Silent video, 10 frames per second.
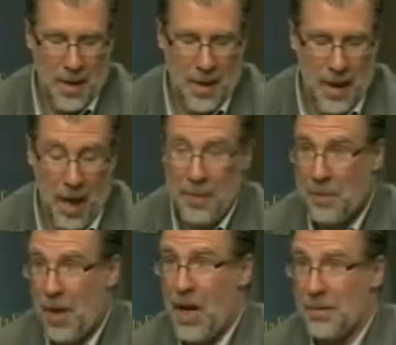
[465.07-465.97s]
I'll be
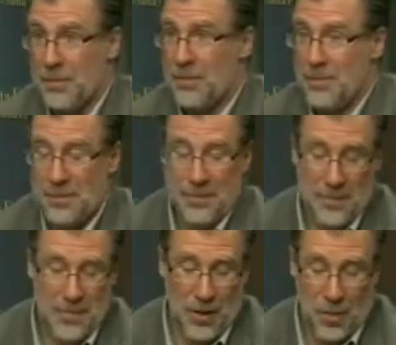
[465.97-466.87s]
blunt.
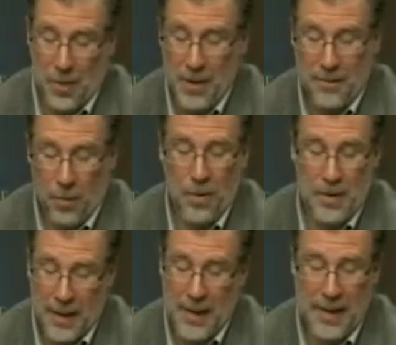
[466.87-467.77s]
The
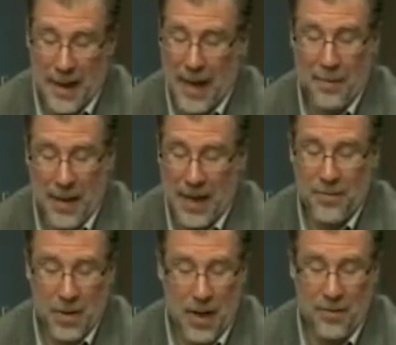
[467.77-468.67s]
2014 campaign
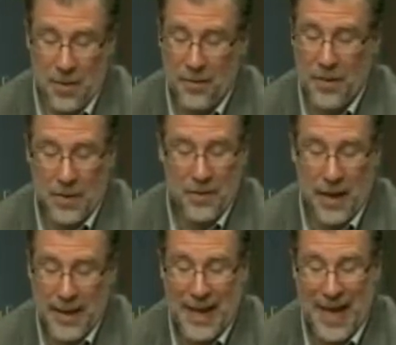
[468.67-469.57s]
for governor feels
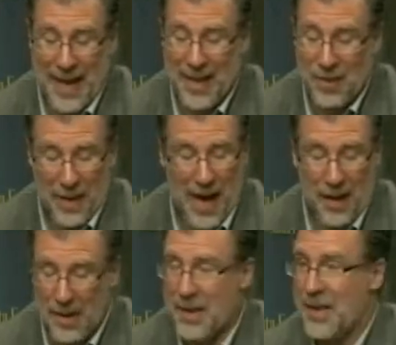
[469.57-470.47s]
like canned
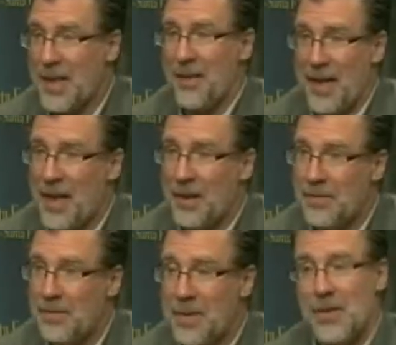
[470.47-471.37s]
reality TV.
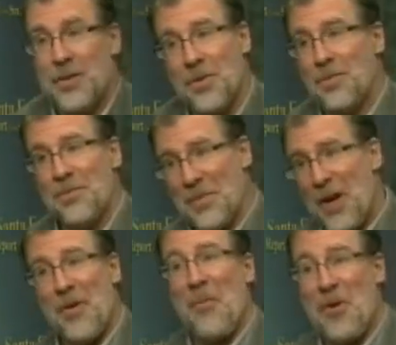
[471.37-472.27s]
This is to
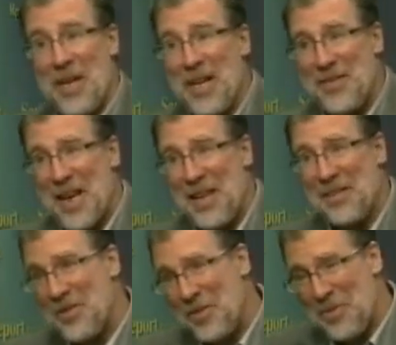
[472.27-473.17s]
Governor Martinez
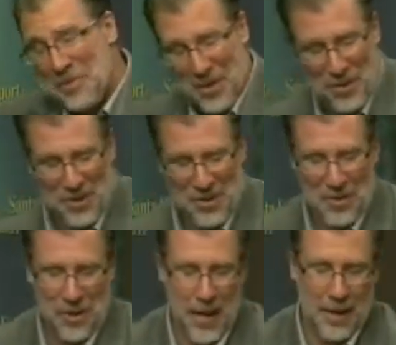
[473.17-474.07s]
and to Attorney
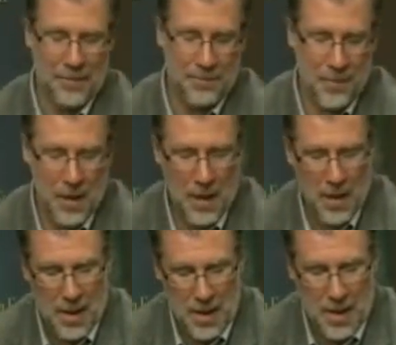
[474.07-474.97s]
General King.
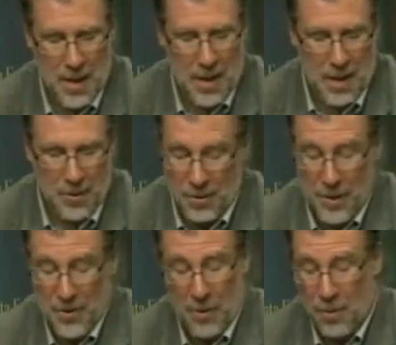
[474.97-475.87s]

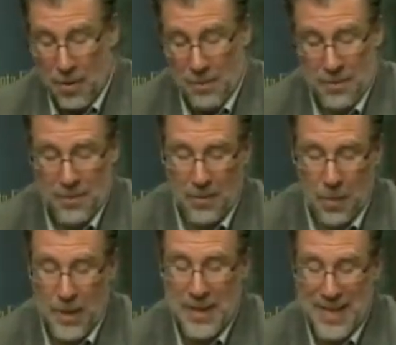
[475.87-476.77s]
Attorney General,
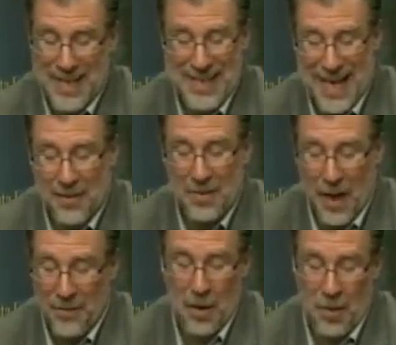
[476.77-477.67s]
what does the state of
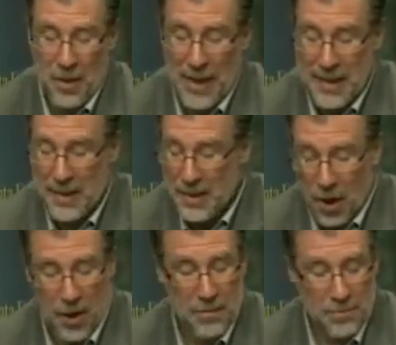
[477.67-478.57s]
Governor Martinez's
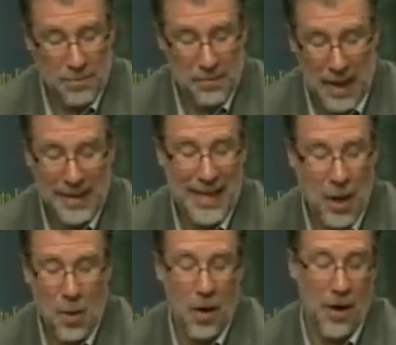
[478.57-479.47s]
heart,
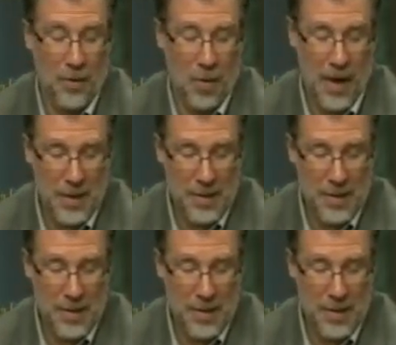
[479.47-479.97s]
Latino or otherwise,